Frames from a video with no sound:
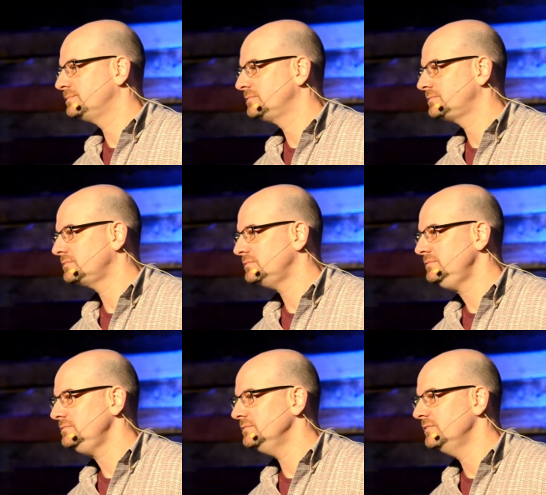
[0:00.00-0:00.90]

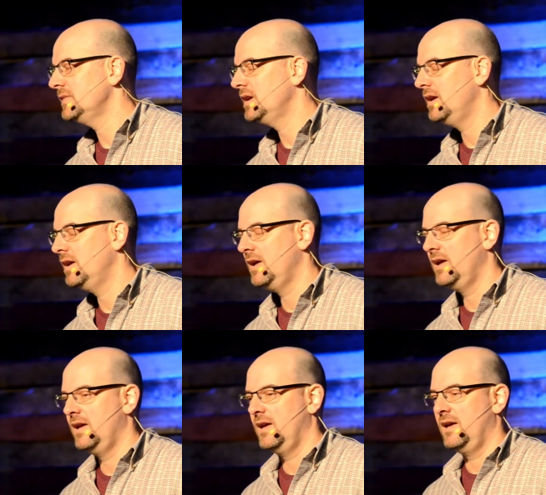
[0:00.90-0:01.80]

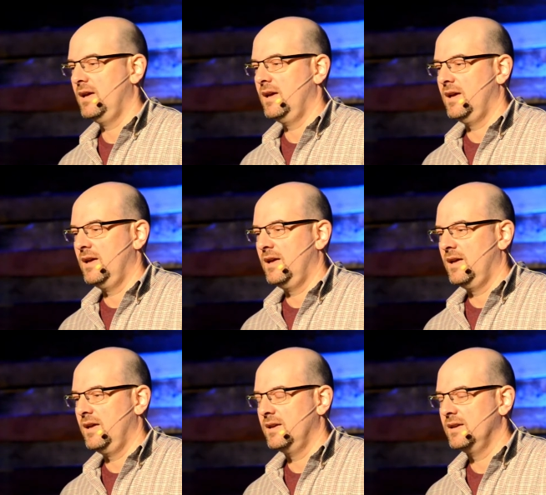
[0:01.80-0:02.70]

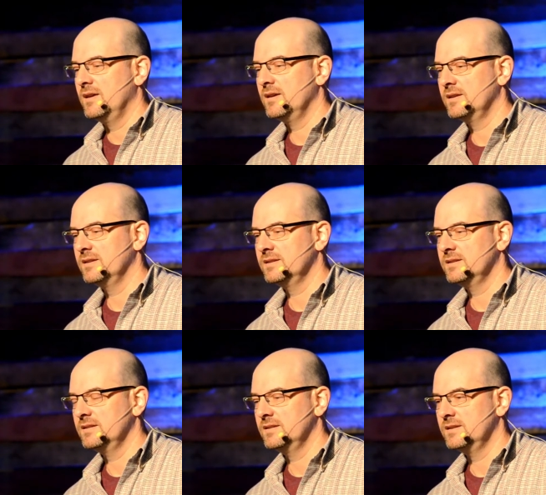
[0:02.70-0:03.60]

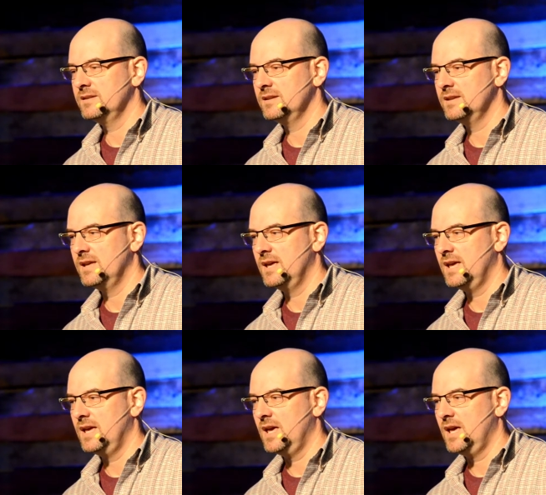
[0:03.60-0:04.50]

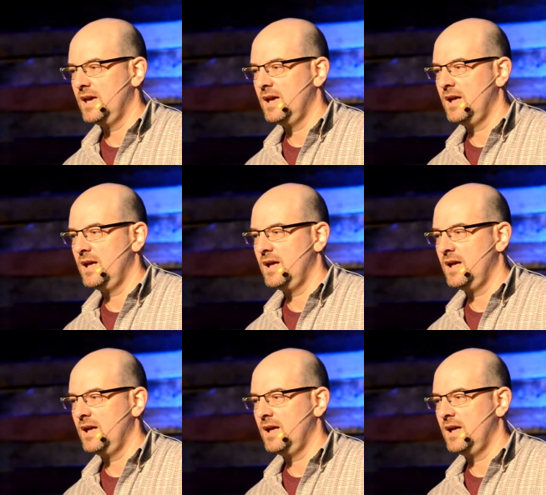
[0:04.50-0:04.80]
Nobody speaks.